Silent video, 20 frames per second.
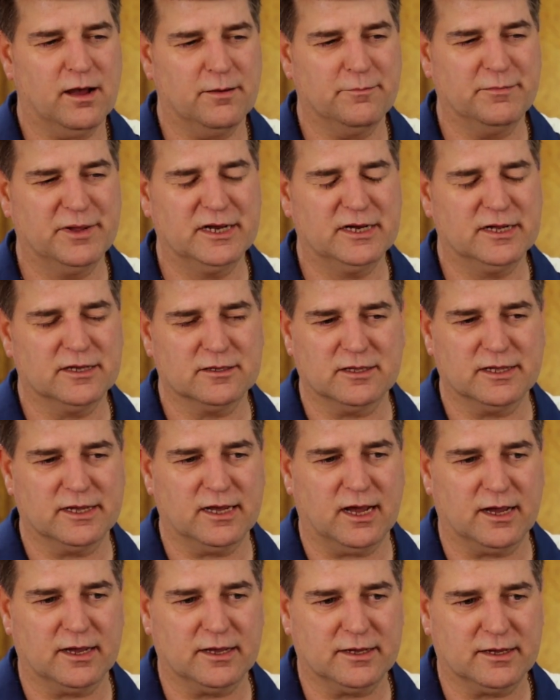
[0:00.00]

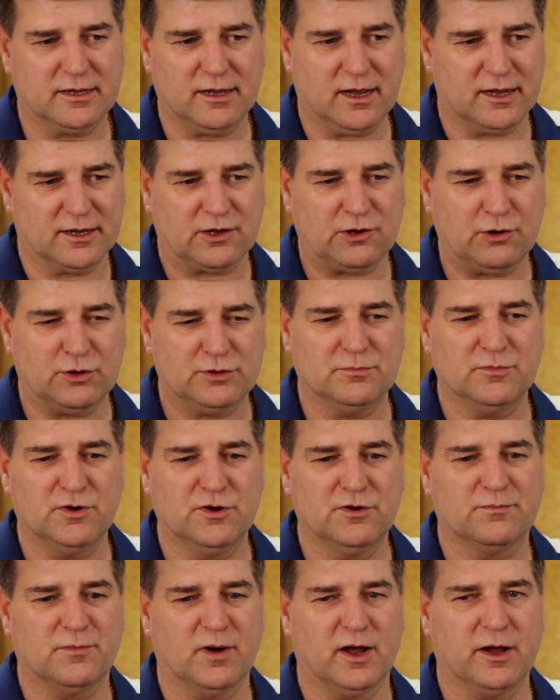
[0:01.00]
Immediately, I, I couldn't
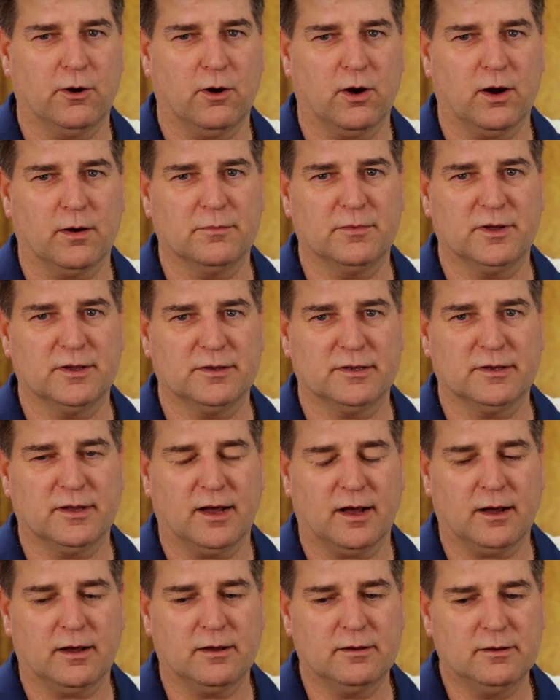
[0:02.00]
move my arm, and
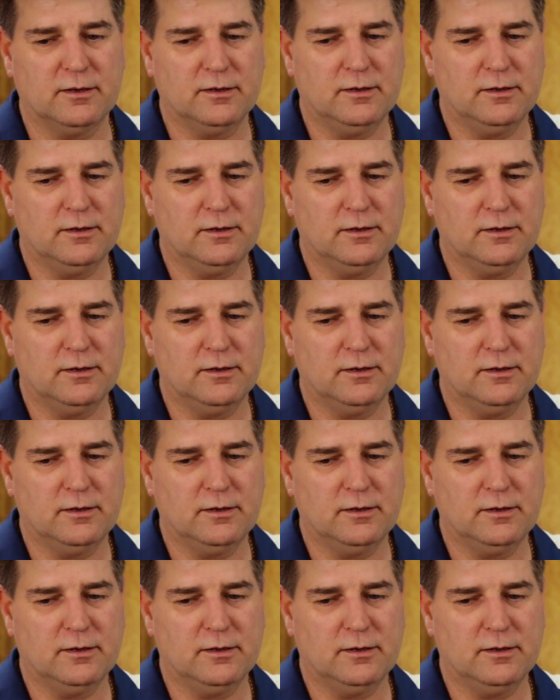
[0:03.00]
uh,